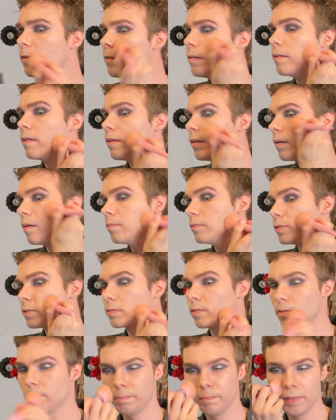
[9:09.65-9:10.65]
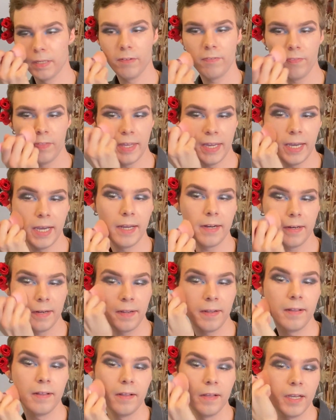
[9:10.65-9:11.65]
I'm just going to buff that.
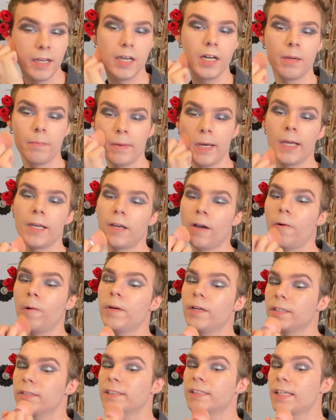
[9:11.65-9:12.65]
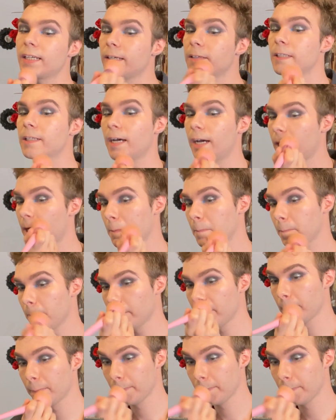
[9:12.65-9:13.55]
And I might go in a second time.